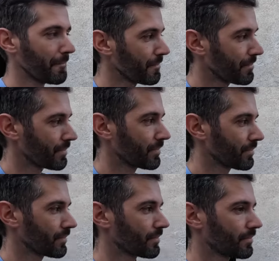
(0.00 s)

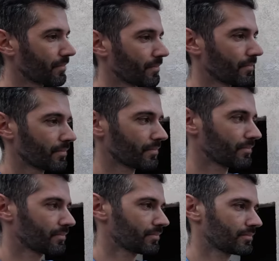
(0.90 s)

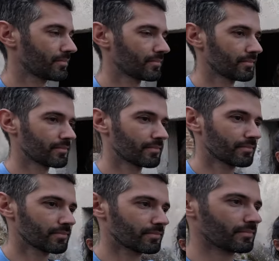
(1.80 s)

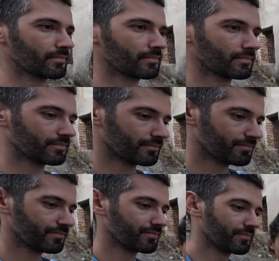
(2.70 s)

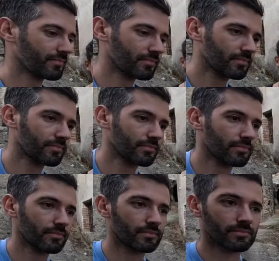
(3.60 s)

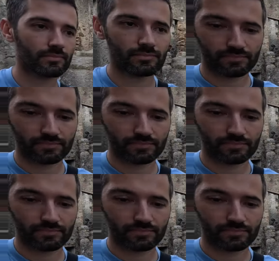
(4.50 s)
The person shown says nothing.